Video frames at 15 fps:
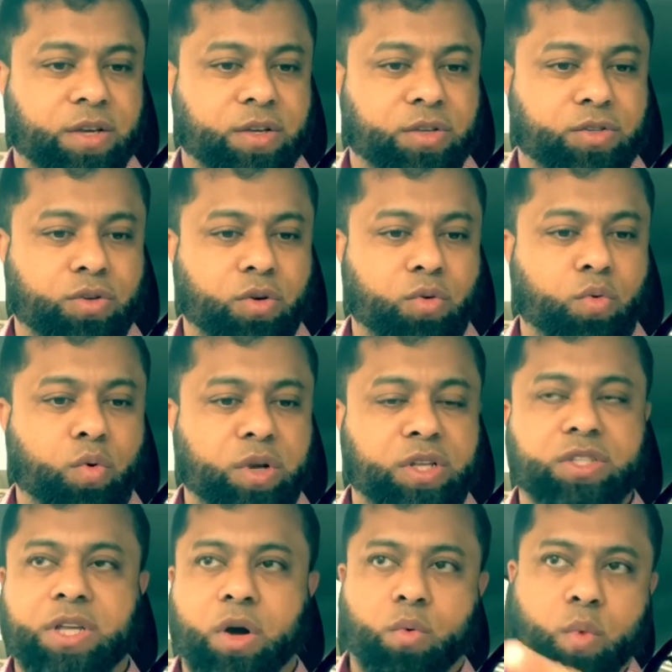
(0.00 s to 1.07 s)
So when
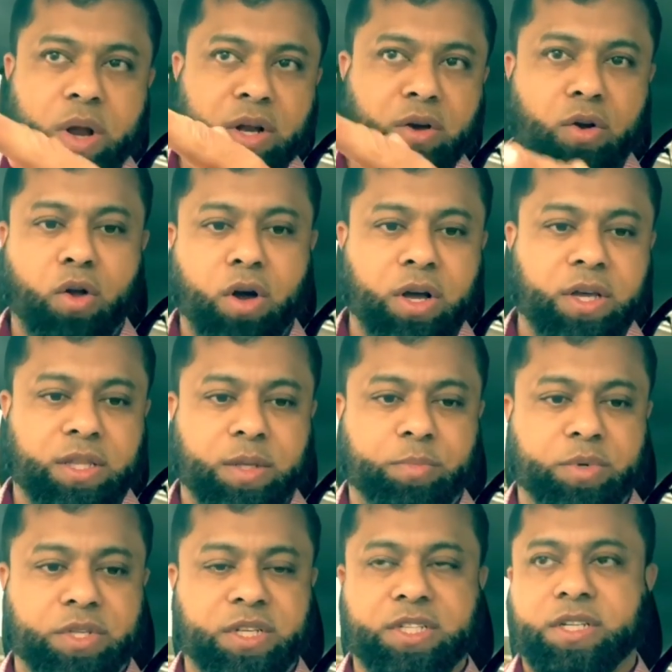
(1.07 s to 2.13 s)
it's at 1 o'clock, the
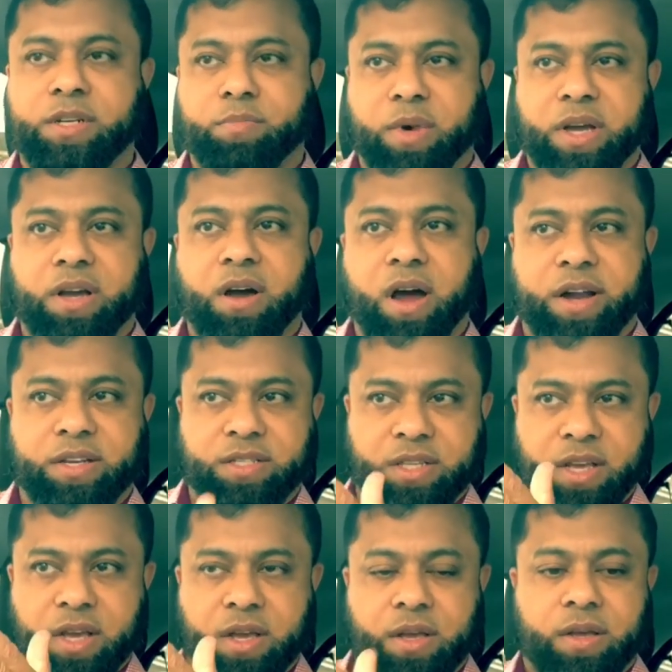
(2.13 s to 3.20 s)
position my car is
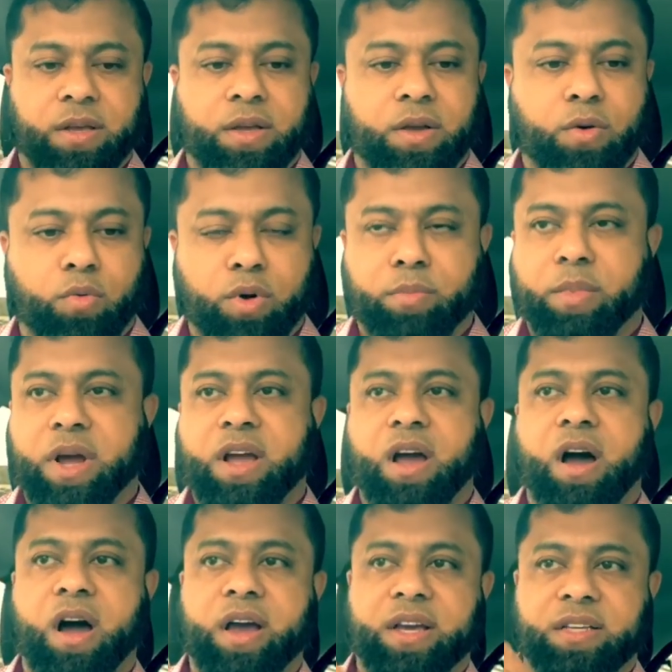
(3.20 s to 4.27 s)
on my
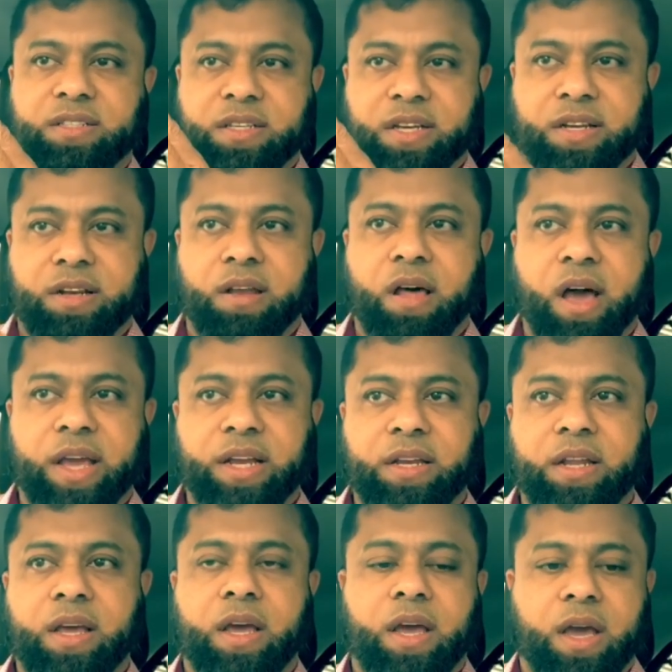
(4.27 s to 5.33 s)
car is in
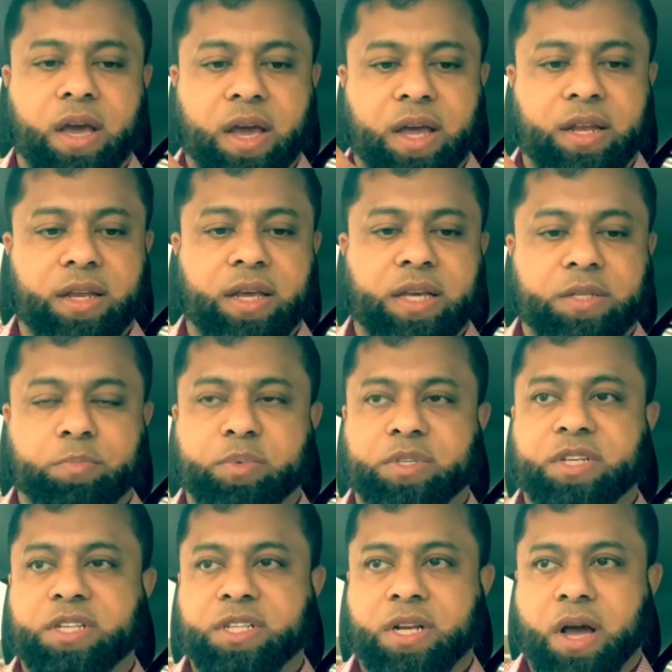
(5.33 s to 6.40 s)
line and is
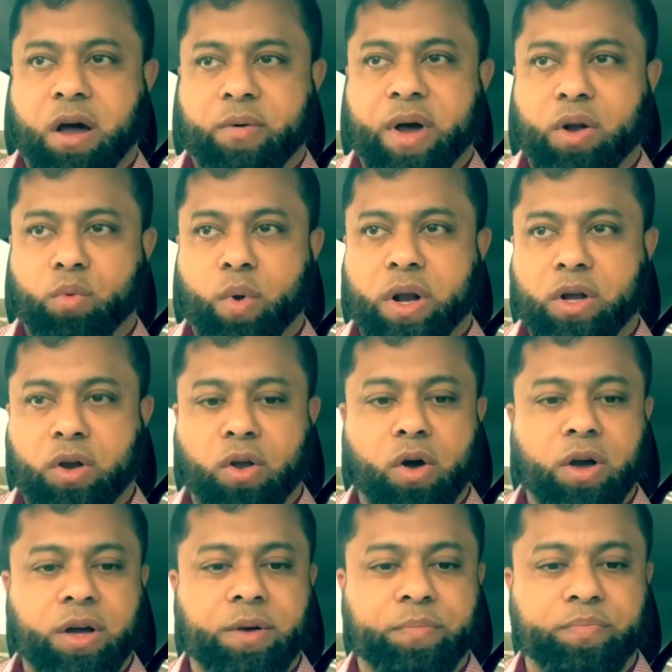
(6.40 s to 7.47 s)
positioned around 1
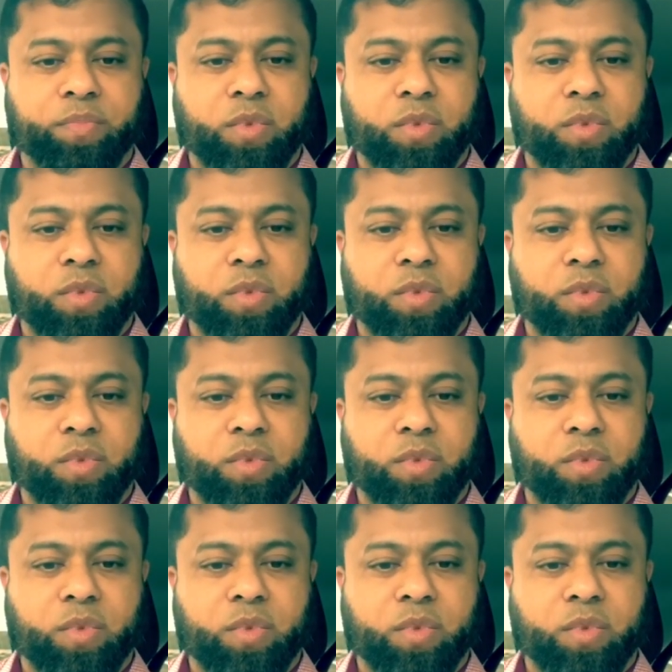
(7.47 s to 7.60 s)
o'clock.